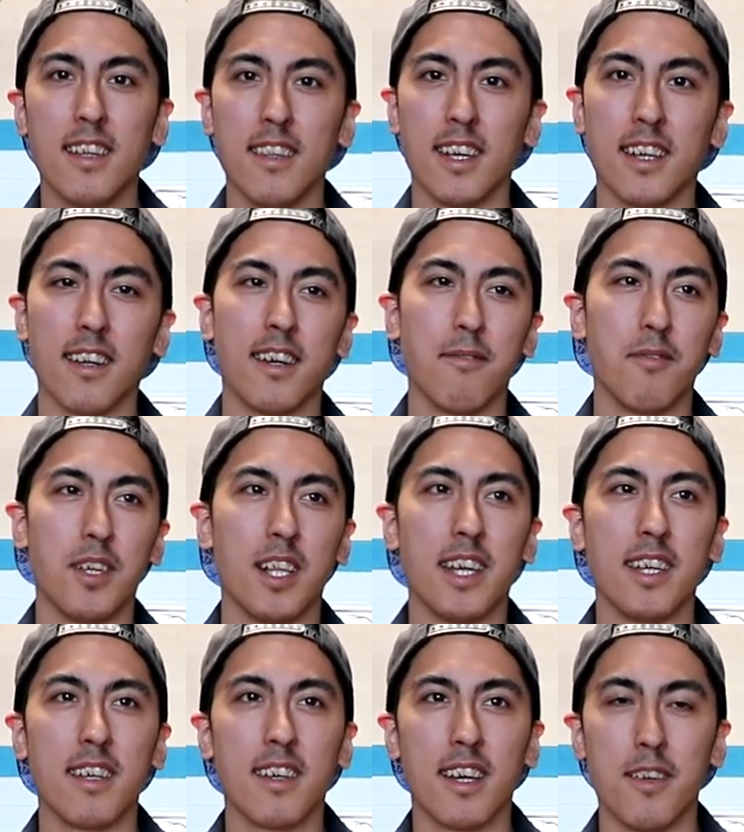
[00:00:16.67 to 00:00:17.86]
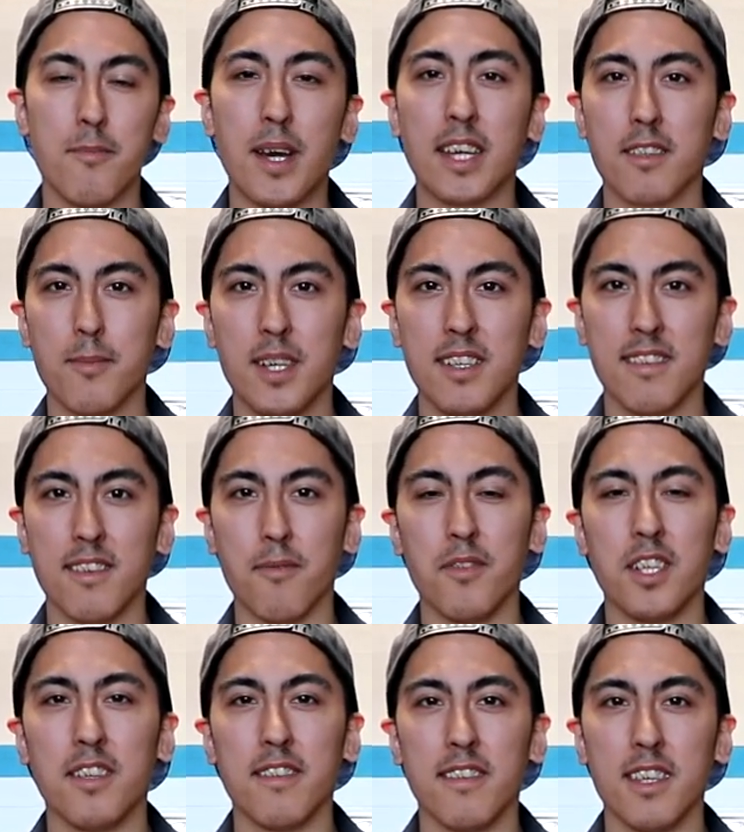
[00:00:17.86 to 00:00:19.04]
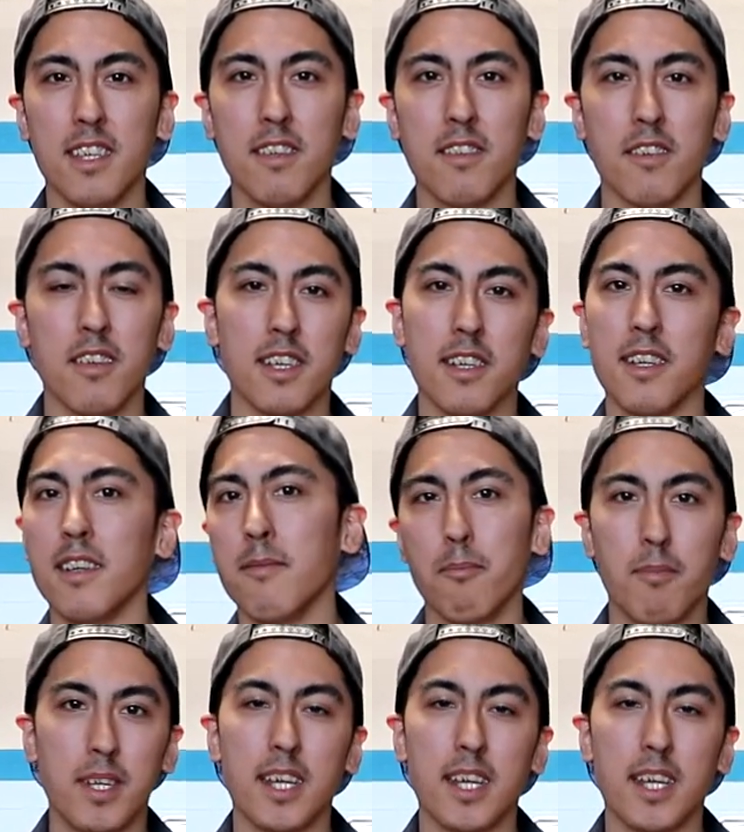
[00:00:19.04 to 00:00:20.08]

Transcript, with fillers: that I feel like kind of maximizes efficiency so you can